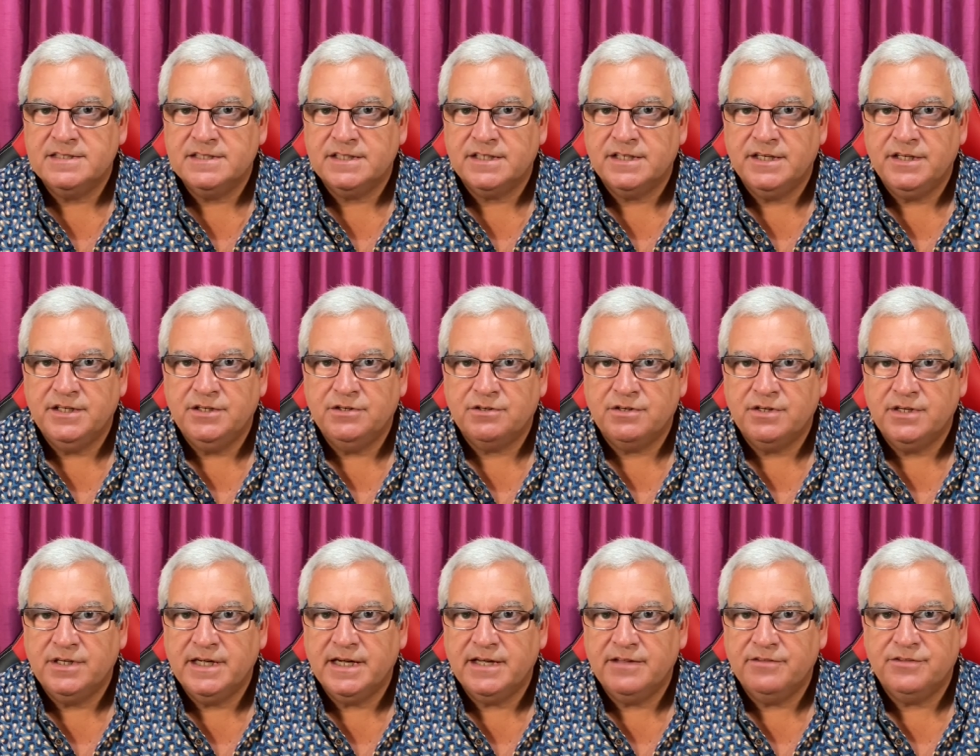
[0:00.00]
you
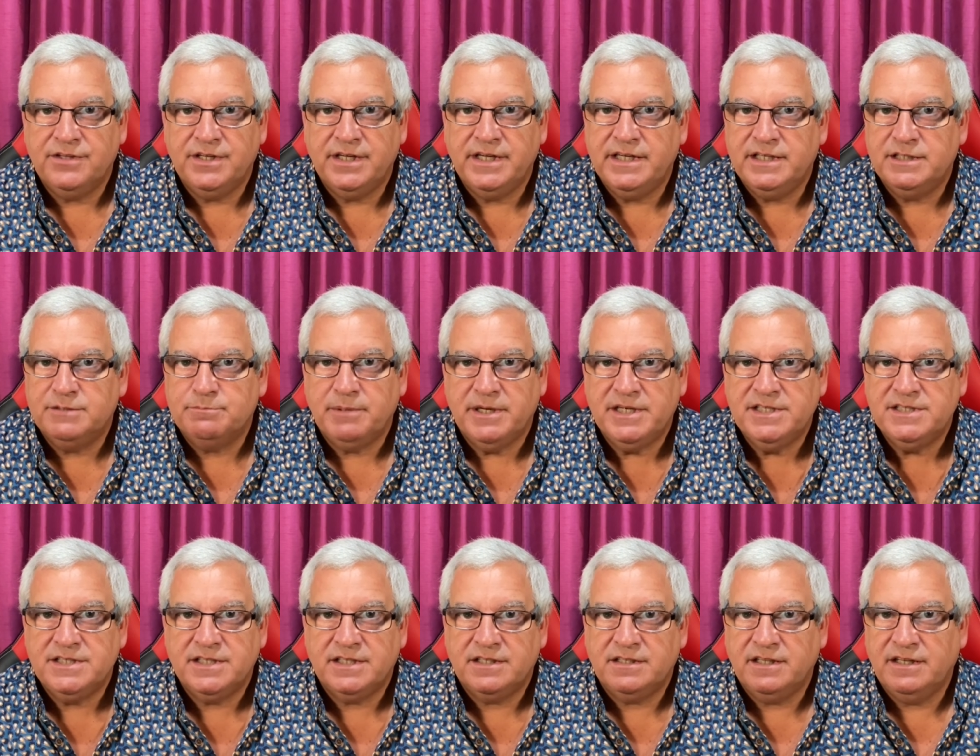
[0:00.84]
can get these
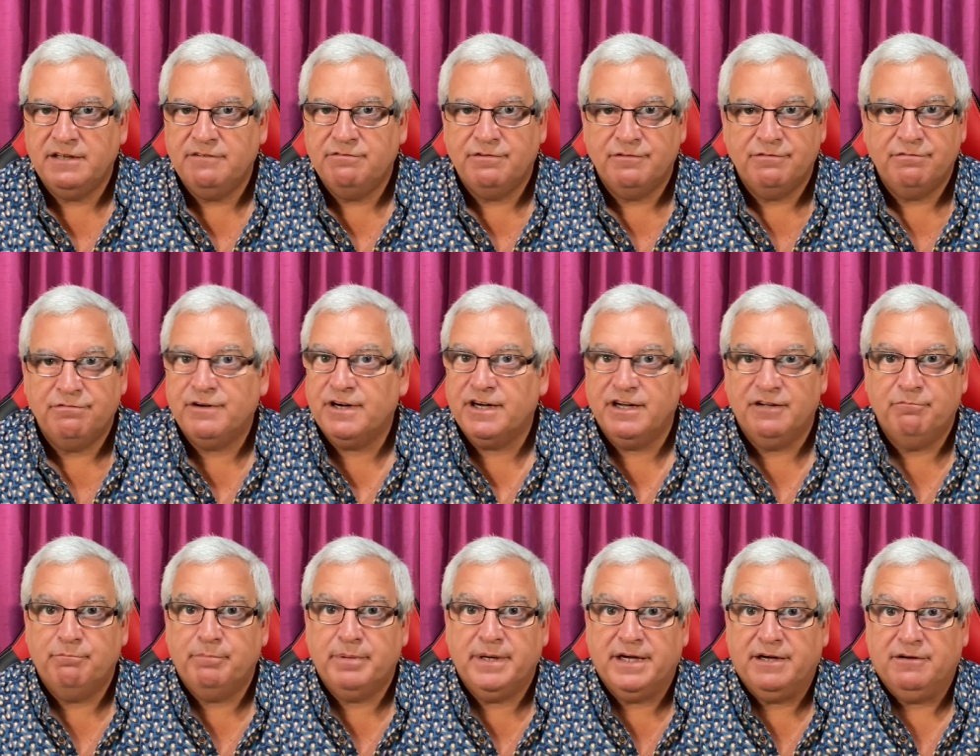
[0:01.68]
basically for
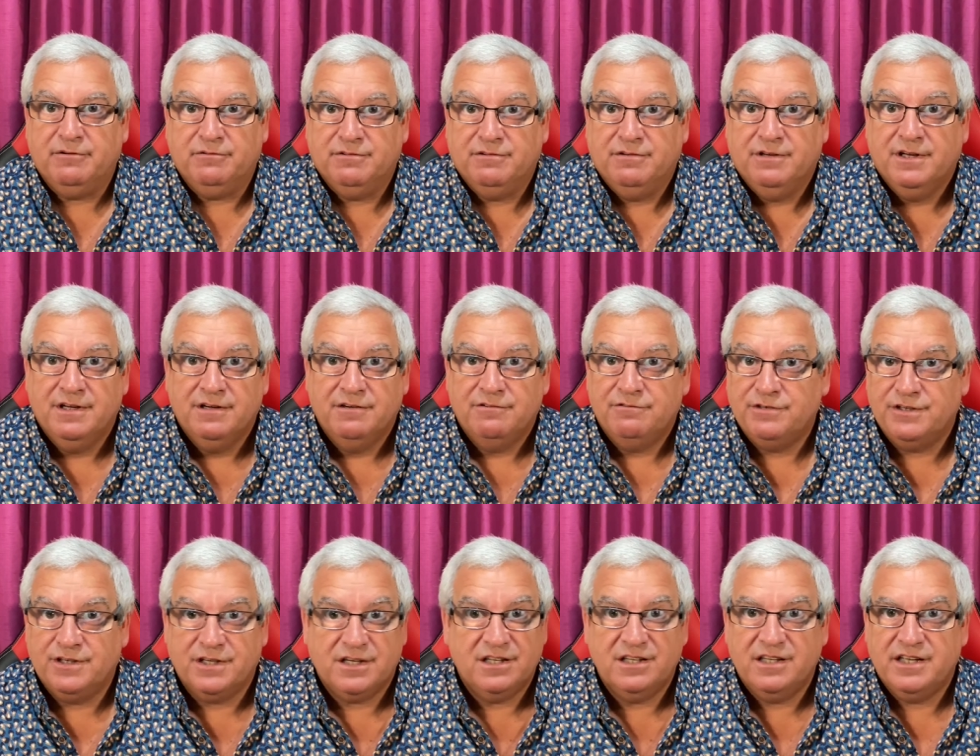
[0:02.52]
£5
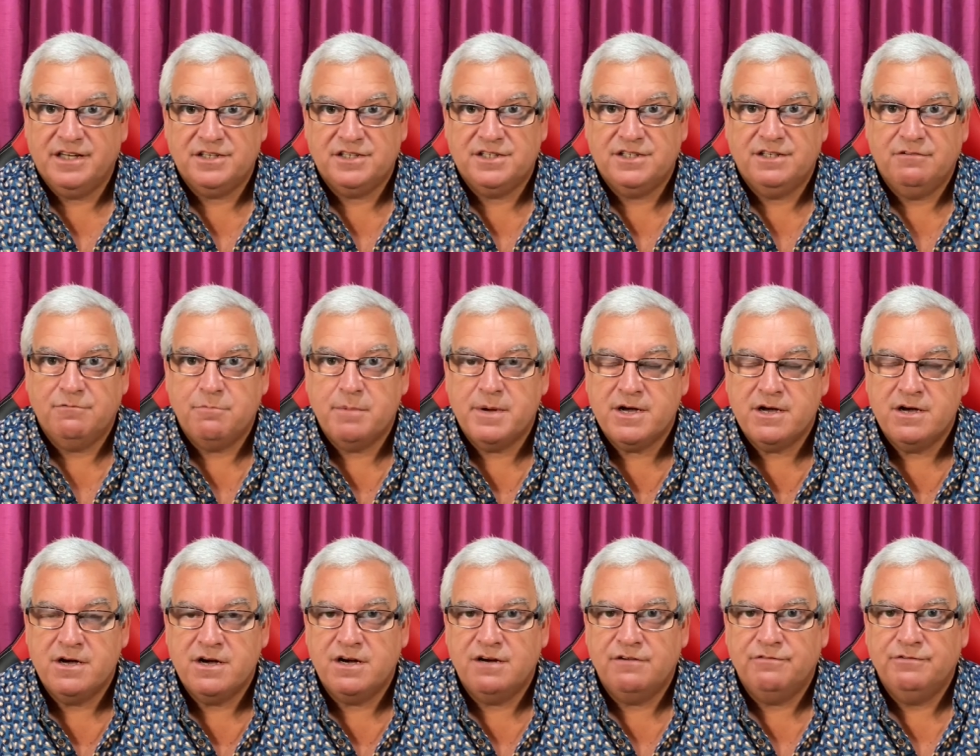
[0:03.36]
for a collection of about
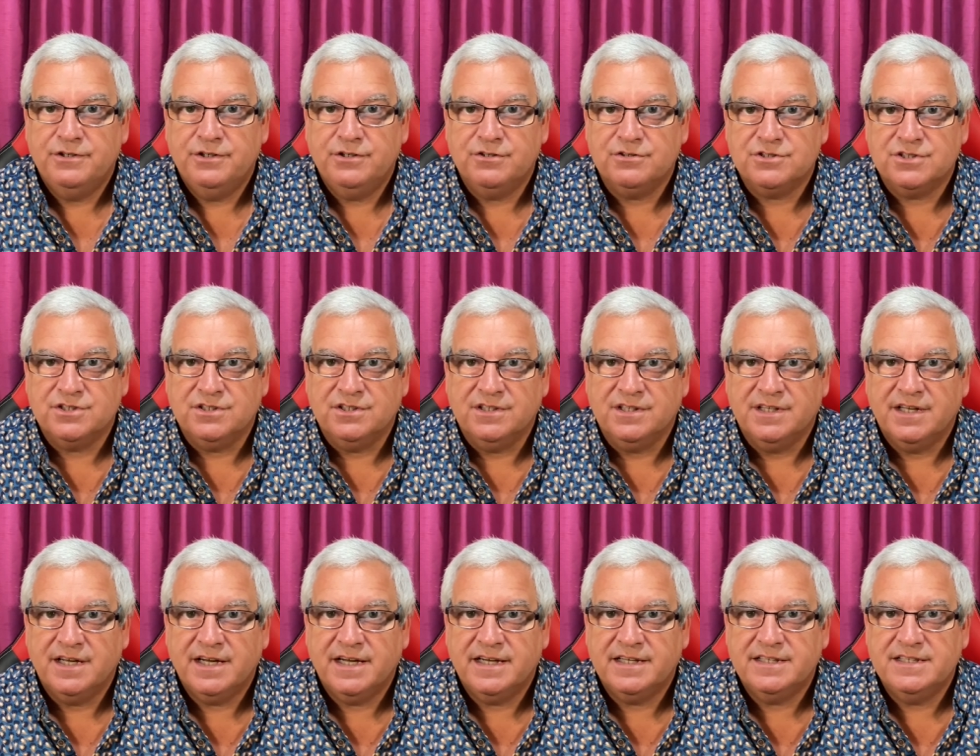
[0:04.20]
half a dozen,
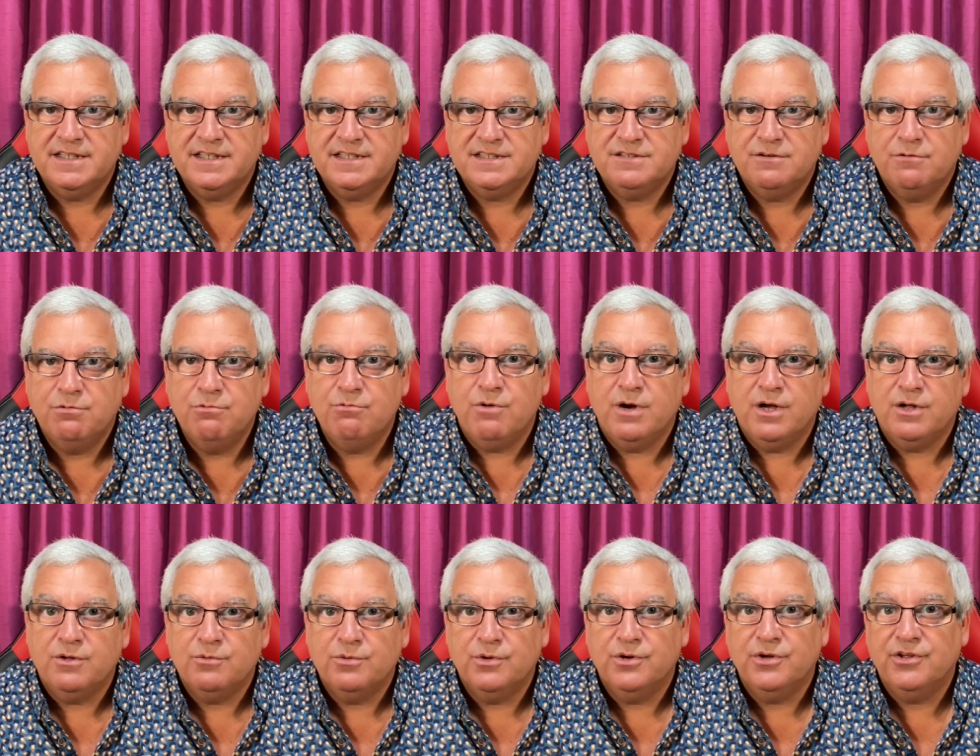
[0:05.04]
and it's
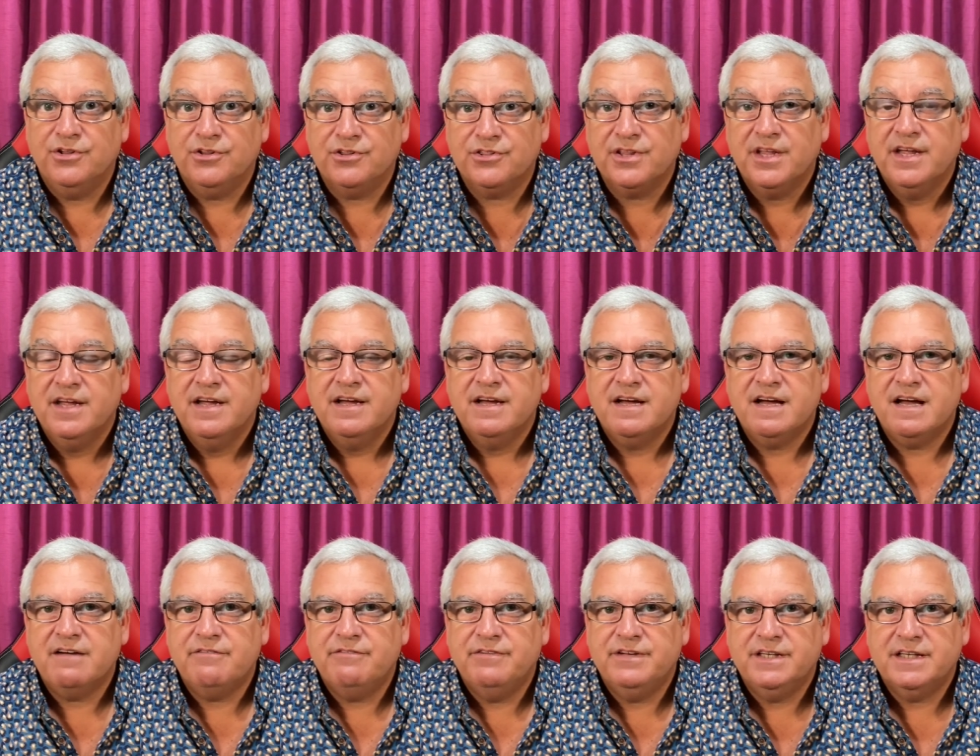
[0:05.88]
well worth
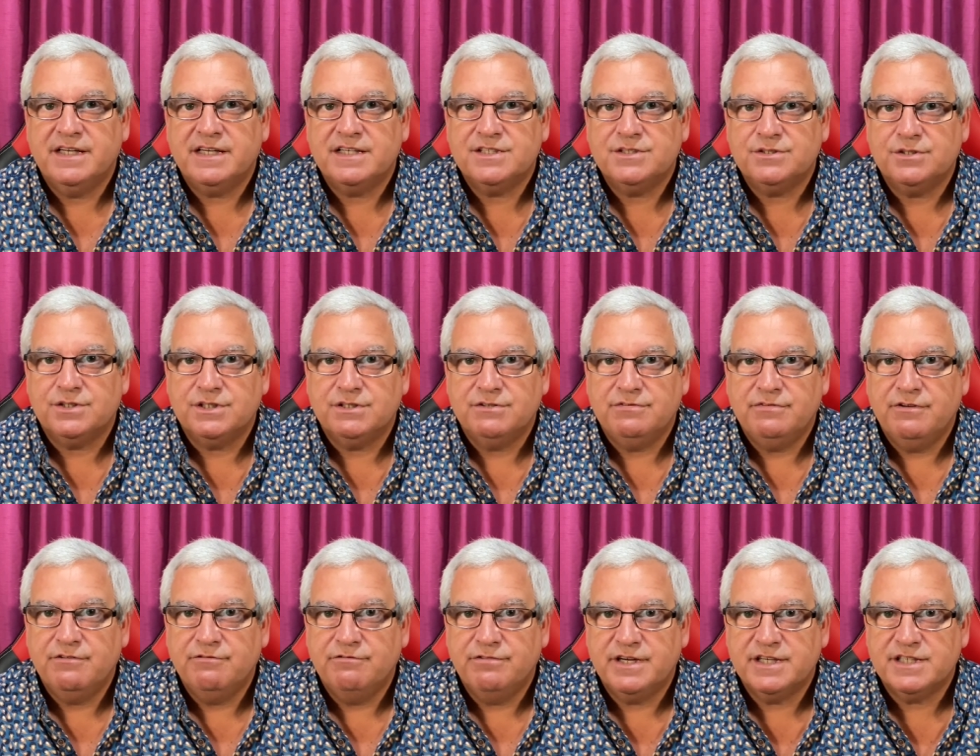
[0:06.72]
having that sort of
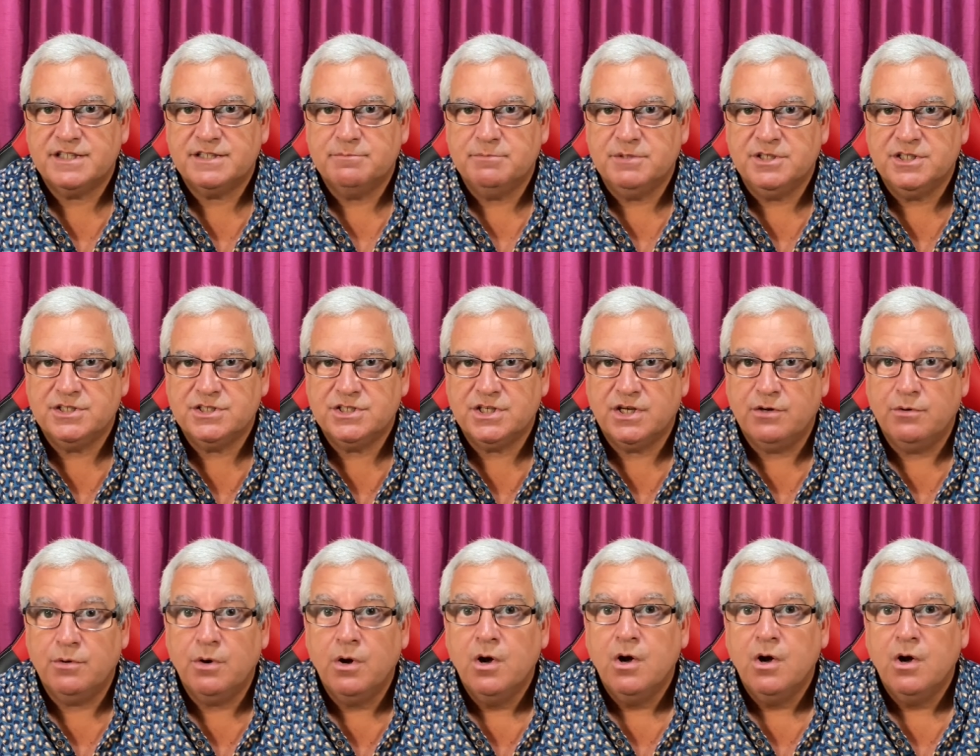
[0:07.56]
investment. So